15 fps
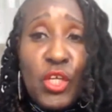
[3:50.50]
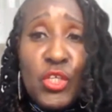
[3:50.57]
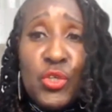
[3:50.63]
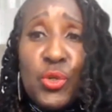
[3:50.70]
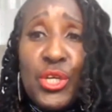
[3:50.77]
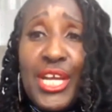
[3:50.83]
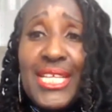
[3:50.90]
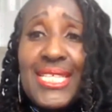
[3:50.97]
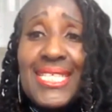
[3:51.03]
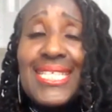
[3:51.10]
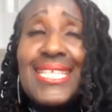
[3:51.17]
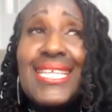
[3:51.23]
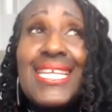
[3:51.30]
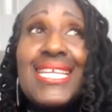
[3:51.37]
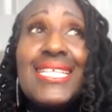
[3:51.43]
You're going to
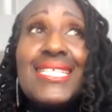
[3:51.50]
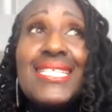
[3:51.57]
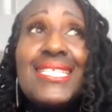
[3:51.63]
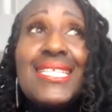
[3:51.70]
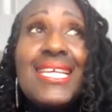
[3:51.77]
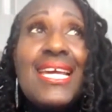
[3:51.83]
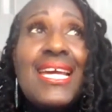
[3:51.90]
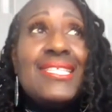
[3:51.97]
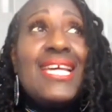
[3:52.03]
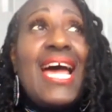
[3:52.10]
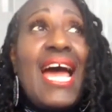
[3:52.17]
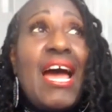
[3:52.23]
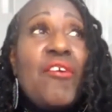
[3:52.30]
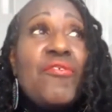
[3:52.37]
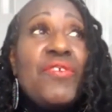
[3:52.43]
need to
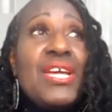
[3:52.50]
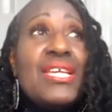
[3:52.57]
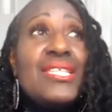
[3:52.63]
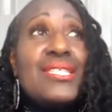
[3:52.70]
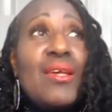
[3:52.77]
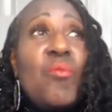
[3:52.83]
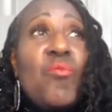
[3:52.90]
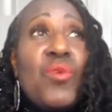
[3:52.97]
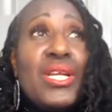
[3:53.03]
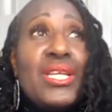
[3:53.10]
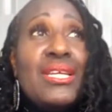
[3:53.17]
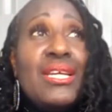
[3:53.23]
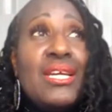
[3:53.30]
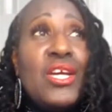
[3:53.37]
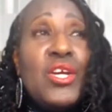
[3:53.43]
have
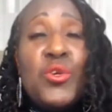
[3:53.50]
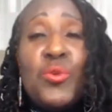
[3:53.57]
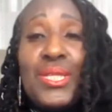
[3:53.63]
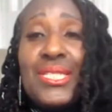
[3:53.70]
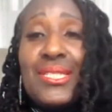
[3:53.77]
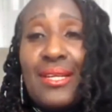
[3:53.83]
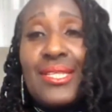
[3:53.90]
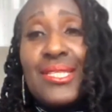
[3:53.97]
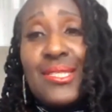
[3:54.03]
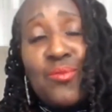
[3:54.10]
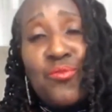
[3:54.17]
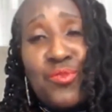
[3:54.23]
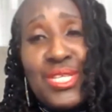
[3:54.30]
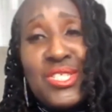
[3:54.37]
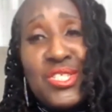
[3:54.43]
someone who has done
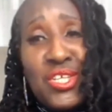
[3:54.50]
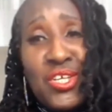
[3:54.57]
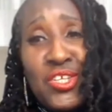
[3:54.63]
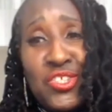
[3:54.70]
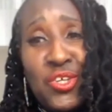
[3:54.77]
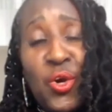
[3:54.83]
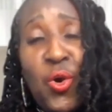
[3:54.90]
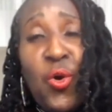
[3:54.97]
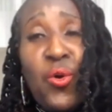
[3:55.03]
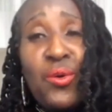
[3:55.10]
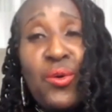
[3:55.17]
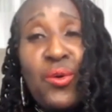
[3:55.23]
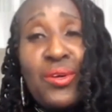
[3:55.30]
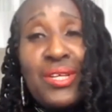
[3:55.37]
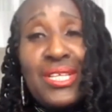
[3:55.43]
some research
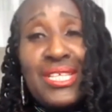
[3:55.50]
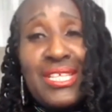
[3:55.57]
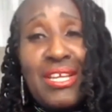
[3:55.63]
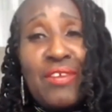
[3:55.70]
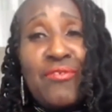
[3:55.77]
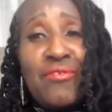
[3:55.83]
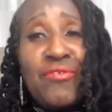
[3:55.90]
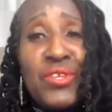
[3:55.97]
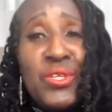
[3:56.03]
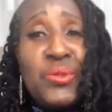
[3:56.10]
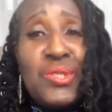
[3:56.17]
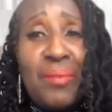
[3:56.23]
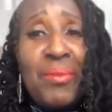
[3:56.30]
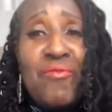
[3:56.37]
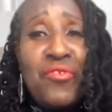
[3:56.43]
or given you
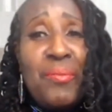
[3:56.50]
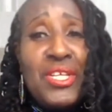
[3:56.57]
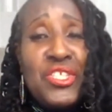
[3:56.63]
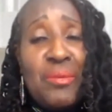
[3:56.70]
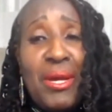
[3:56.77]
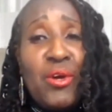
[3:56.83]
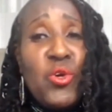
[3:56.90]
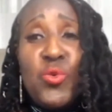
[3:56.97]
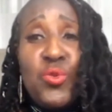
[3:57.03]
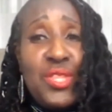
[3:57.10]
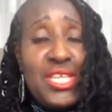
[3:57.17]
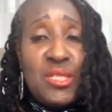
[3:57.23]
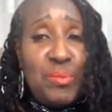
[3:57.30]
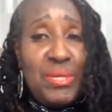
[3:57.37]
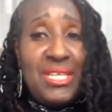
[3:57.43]
some information about
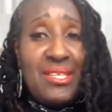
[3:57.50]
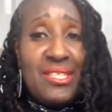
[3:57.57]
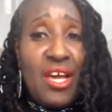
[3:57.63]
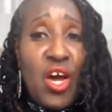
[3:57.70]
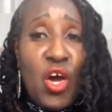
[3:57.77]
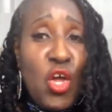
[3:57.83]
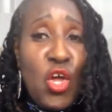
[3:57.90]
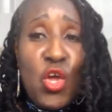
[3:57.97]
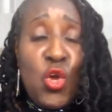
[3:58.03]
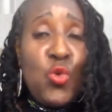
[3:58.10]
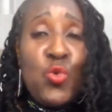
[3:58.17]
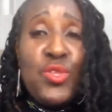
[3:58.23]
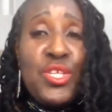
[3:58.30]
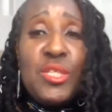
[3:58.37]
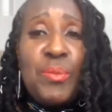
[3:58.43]
who these speakers
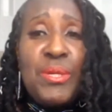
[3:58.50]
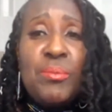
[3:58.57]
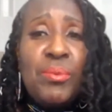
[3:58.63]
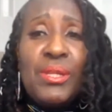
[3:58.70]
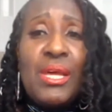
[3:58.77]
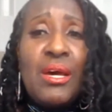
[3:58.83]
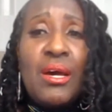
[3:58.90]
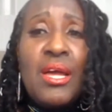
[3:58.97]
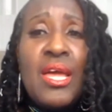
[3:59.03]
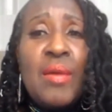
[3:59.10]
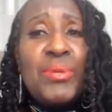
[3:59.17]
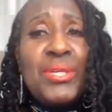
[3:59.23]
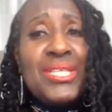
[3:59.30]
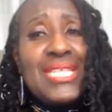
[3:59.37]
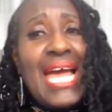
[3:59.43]
are, who these people
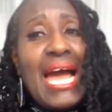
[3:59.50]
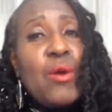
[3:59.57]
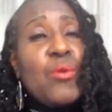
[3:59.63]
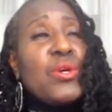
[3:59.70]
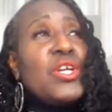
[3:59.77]
are, because